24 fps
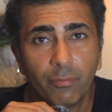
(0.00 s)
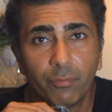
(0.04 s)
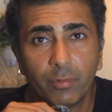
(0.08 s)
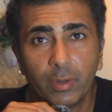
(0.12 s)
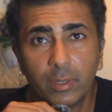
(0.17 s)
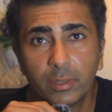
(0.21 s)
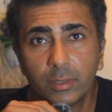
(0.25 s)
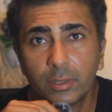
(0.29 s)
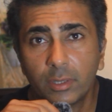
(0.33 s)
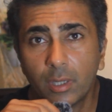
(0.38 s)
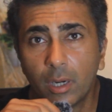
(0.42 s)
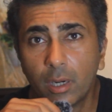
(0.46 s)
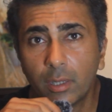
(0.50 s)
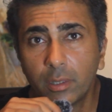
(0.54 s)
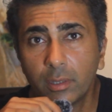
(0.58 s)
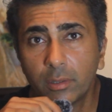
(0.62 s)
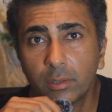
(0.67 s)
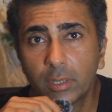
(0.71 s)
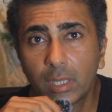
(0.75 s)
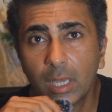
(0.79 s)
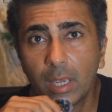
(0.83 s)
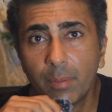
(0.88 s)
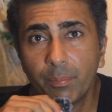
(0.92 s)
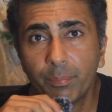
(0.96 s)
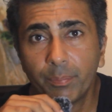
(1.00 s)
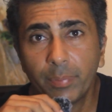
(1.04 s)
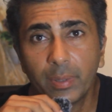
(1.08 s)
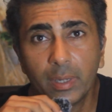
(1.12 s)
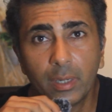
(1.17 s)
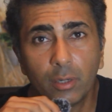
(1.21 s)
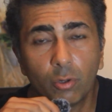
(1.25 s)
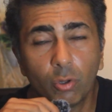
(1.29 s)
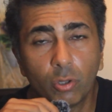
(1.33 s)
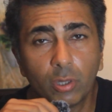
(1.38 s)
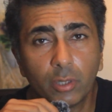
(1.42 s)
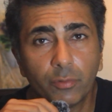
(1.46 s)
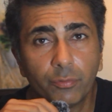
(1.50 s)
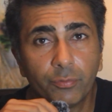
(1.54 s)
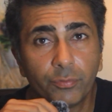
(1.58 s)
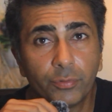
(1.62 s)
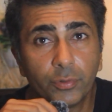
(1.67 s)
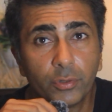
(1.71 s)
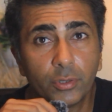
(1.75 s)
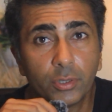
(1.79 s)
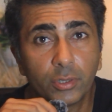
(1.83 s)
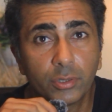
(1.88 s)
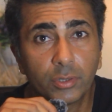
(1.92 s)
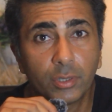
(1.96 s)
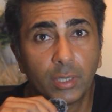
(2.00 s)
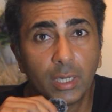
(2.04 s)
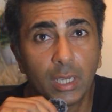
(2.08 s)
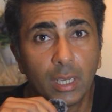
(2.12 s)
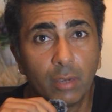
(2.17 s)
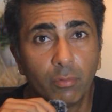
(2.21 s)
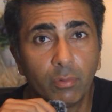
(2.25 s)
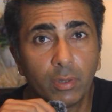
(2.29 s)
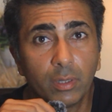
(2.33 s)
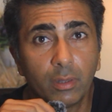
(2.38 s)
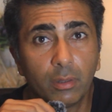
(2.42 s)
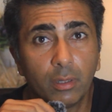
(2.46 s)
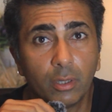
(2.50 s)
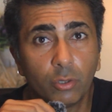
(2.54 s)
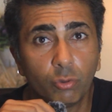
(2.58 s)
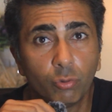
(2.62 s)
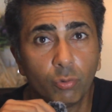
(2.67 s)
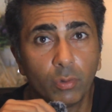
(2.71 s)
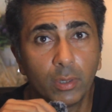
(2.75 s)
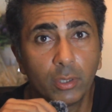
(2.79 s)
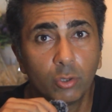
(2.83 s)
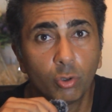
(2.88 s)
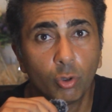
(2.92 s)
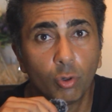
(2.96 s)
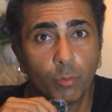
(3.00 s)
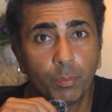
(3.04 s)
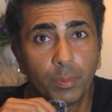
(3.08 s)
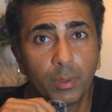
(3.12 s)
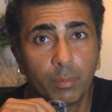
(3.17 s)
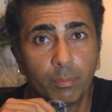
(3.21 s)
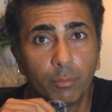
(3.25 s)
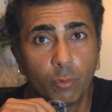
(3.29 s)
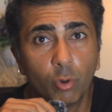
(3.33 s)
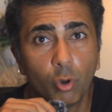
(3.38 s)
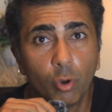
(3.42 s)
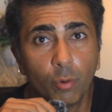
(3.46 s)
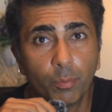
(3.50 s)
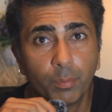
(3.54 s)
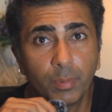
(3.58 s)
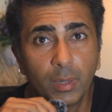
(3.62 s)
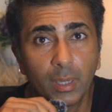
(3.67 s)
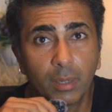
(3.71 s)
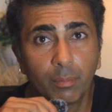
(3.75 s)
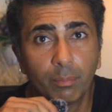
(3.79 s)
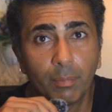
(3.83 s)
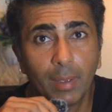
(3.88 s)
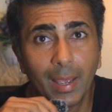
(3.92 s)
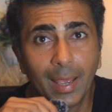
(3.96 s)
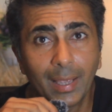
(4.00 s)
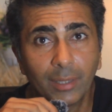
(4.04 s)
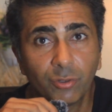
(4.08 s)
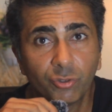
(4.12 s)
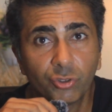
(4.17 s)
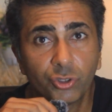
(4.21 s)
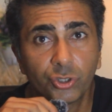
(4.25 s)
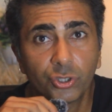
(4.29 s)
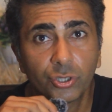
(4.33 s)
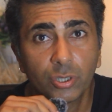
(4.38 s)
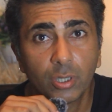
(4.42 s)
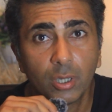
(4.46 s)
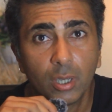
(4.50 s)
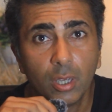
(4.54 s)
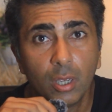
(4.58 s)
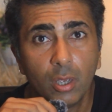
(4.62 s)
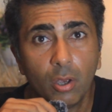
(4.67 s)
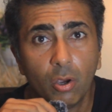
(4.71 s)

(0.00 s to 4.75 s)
will start his campaign on the first day with the US Open opening match